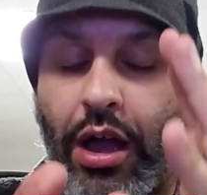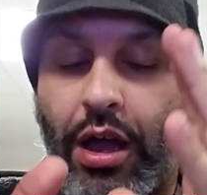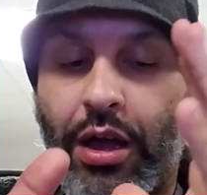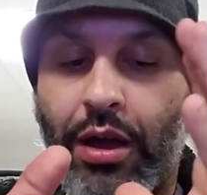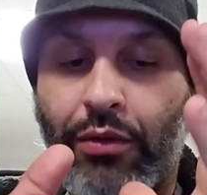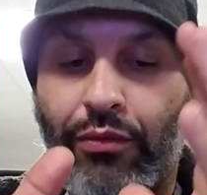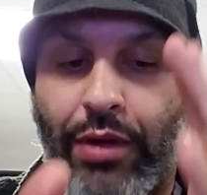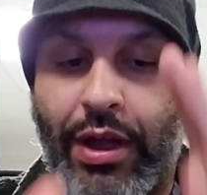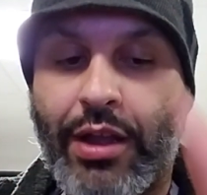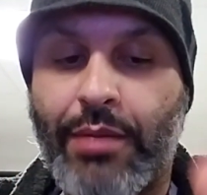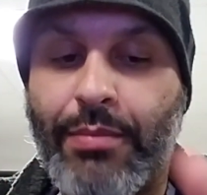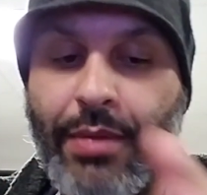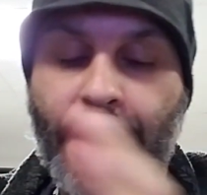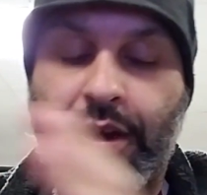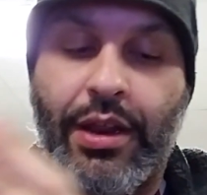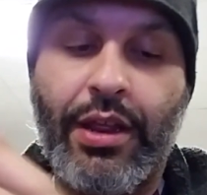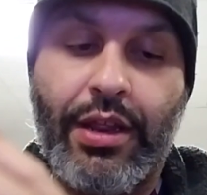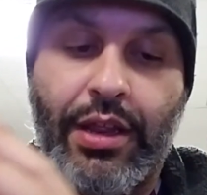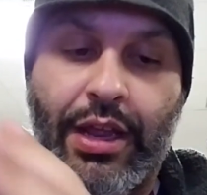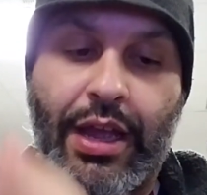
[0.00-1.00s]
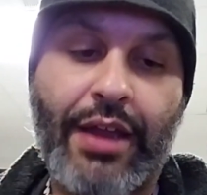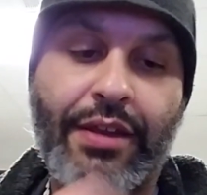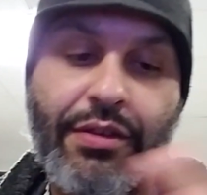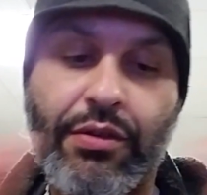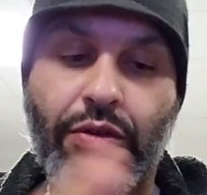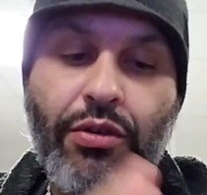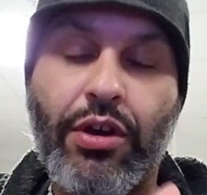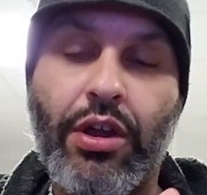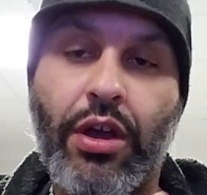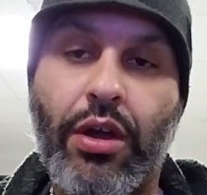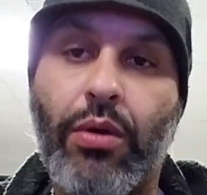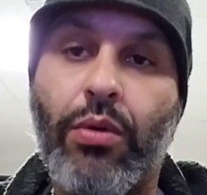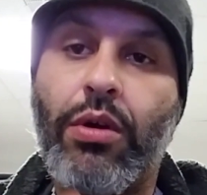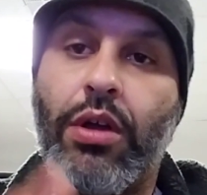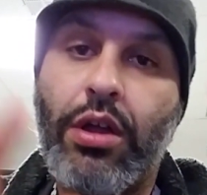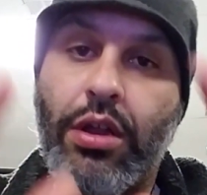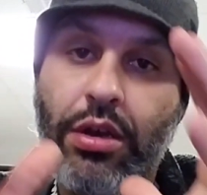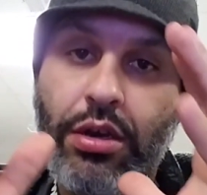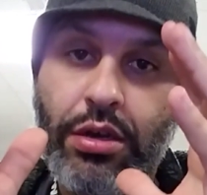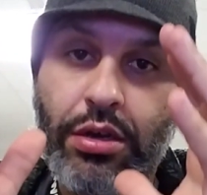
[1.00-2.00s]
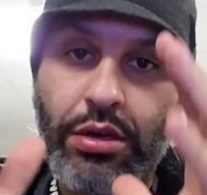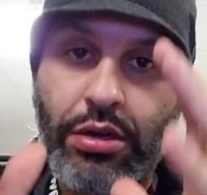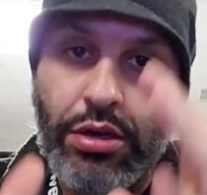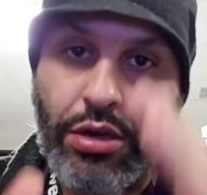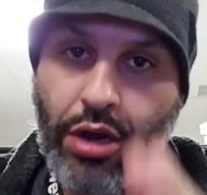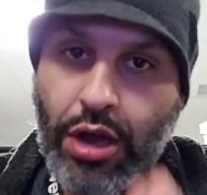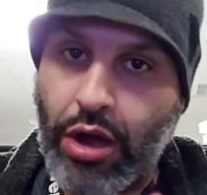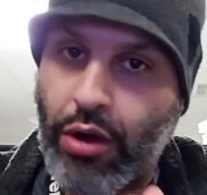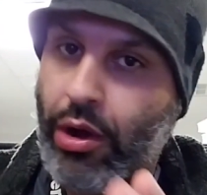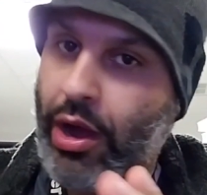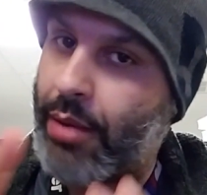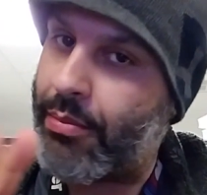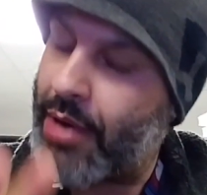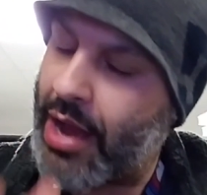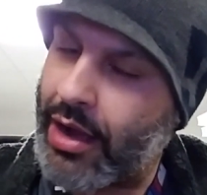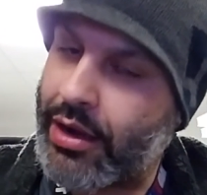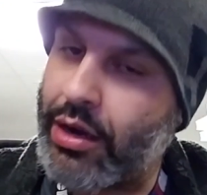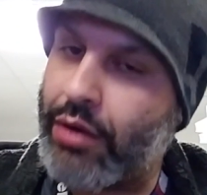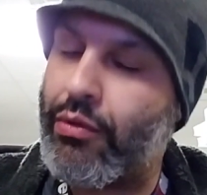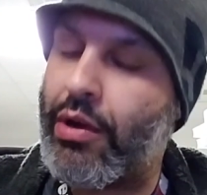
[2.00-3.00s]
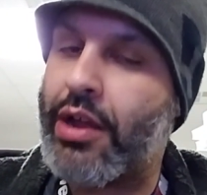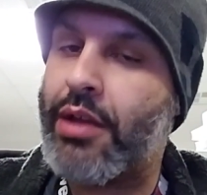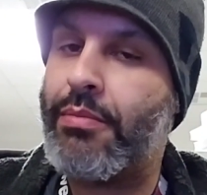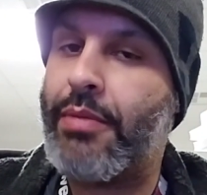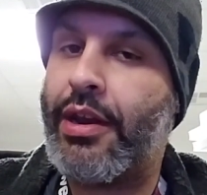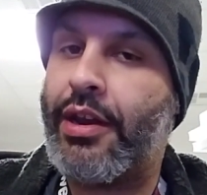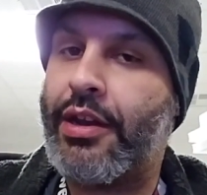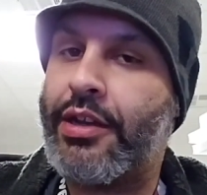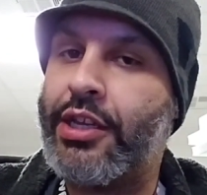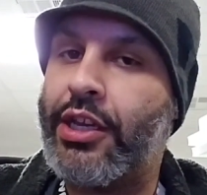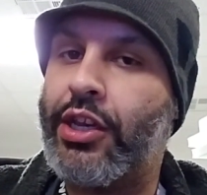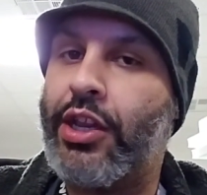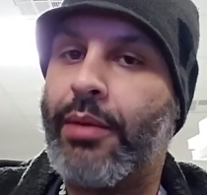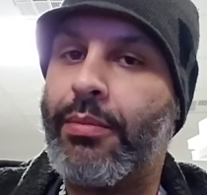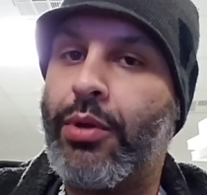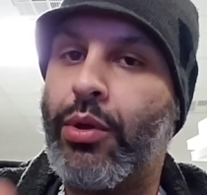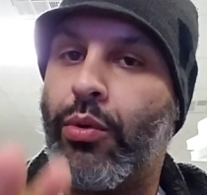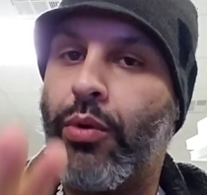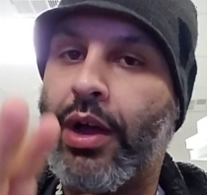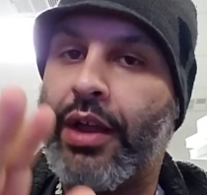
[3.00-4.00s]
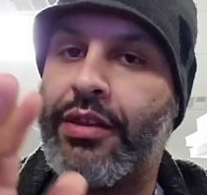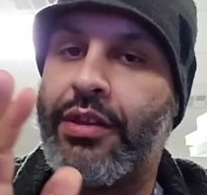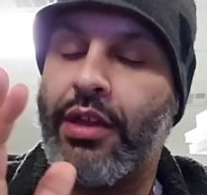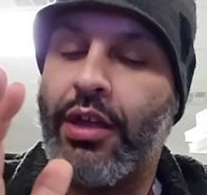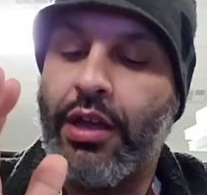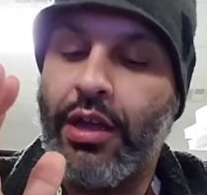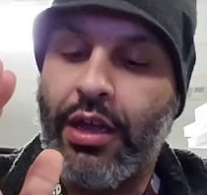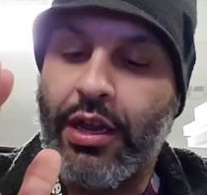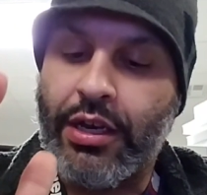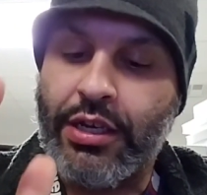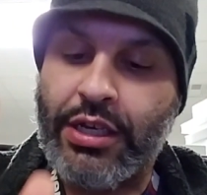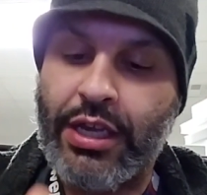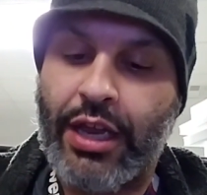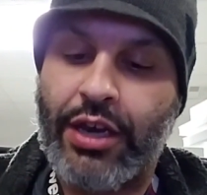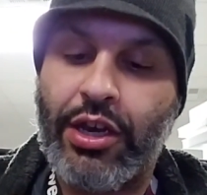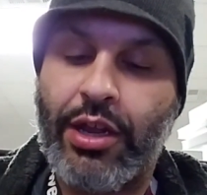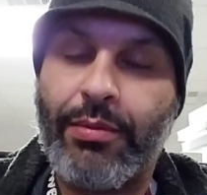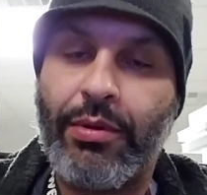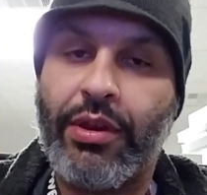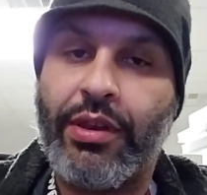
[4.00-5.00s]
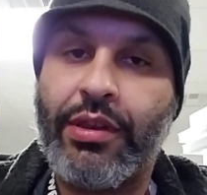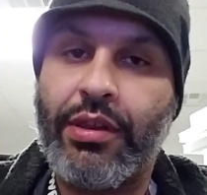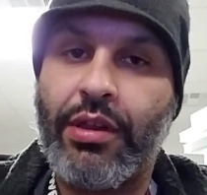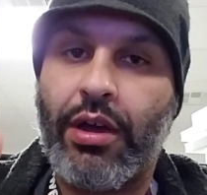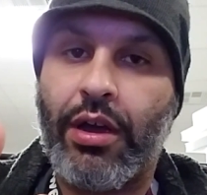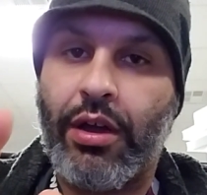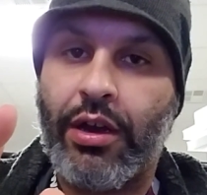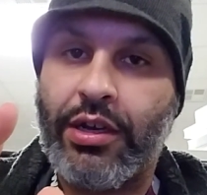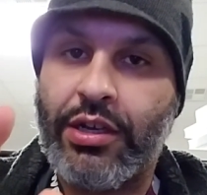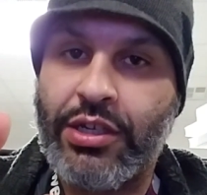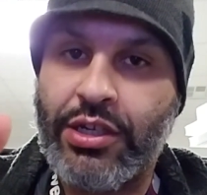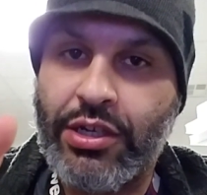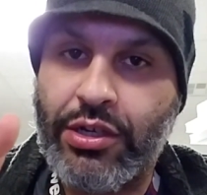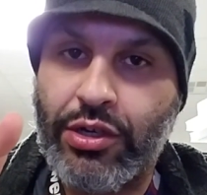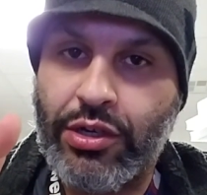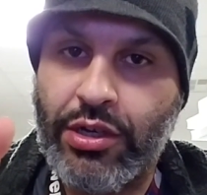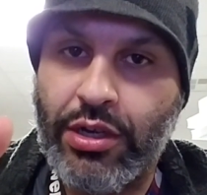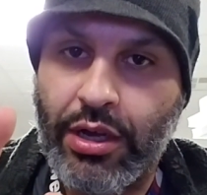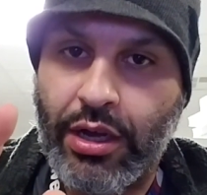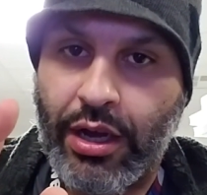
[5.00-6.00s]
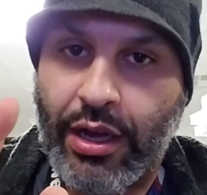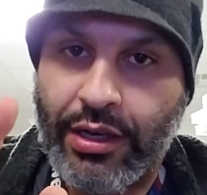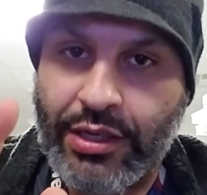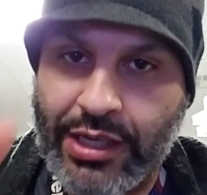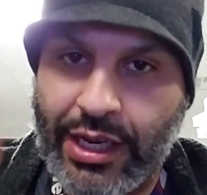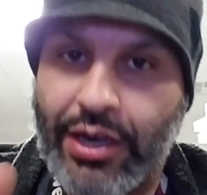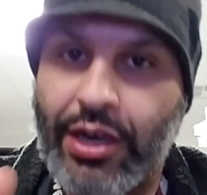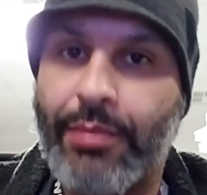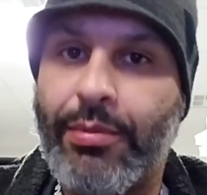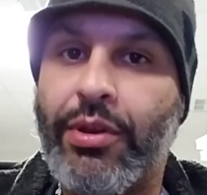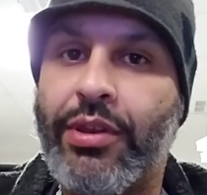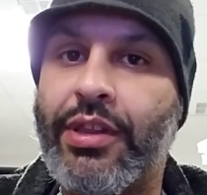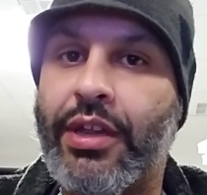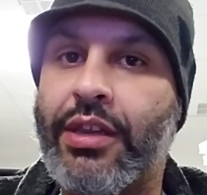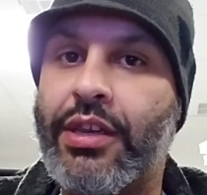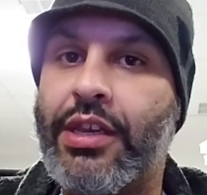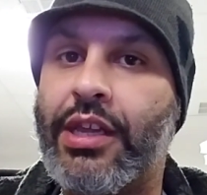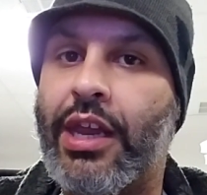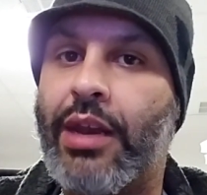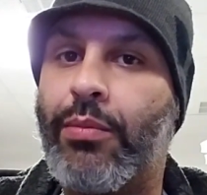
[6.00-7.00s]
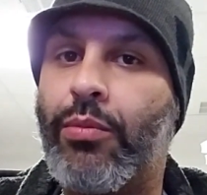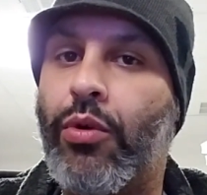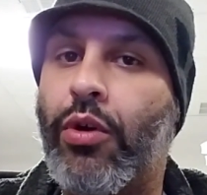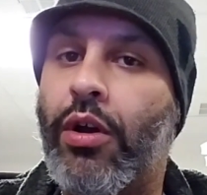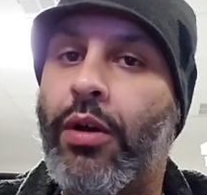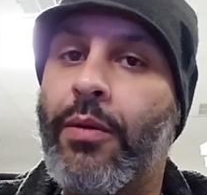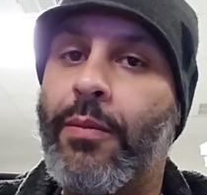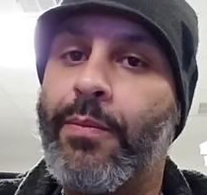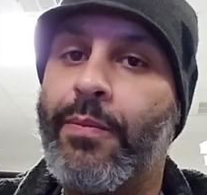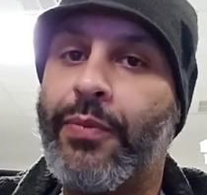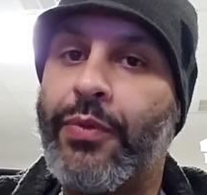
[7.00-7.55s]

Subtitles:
Recommend it, yes or no. No, I'm not going to recommend a TWS 10W60 anymore.